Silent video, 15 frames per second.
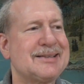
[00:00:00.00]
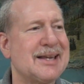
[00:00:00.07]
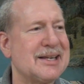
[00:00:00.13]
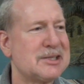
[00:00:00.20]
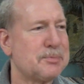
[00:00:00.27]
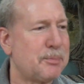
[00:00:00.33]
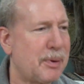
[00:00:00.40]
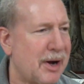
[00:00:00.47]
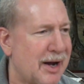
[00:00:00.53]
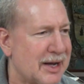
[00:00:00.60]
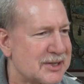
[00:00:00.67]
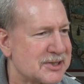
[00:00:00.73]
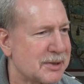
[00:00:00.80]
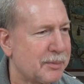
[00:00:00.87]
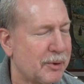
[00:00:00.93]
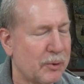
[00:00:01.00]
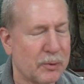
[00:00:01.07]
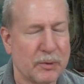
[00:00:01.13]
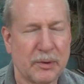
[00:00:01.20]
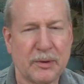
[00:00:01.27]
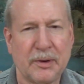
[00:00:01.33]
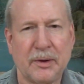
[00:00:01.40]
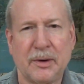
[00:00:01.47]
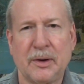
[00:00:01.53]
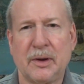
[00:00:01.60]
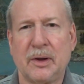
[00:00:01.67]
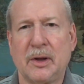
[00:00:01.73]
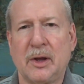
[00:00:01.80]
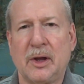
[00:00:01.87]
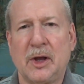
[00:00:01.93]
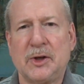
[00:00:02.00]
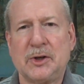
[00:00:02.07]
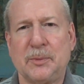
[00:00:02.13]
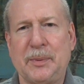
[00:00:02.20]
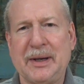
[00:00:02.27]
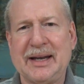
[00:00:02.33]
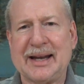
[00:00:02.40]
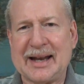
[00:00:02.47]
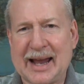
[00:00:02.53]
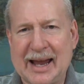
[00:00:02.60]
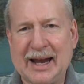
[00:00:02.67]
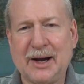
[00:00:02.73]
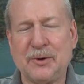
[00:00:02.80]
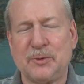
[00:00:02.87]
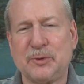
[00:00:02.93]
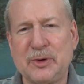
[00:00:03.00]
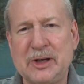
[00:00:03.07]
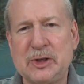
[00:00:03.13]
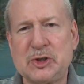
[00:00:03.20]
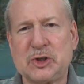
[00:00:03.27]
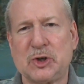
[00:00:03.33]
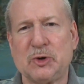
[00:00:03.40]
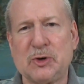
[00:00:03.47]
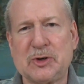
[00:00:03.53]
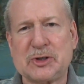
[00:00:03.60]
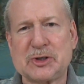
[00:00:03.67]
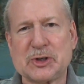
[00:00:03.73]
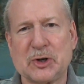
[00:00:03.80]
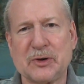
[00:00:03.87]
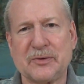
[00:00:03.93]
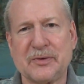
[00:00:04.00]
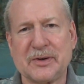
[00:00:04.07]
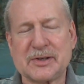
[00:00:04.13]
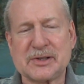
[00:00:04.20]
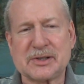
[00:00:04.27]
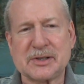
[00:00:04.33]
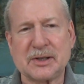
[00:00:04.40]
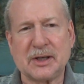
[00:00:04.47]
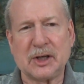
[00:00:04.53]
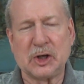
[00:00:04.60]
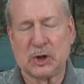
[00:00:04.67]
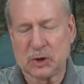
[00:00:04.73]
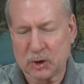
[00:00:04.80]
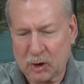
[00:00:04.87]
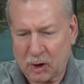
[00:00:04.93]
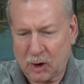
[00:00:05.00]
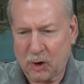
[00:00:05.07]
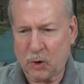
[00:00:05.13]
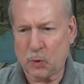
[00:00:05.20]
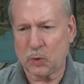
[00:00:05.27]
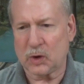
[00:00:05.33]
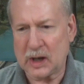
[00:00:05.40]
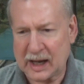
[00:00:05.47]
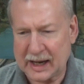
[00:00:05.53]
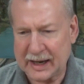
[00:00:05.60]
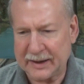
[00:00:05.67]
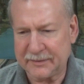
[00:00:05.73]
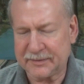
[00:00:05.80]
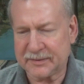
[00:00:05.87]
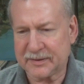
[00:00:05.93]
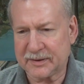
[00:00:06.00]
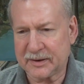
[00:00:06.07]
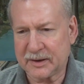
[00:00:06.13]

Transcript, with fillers: It's possible to be at every church service your whole life,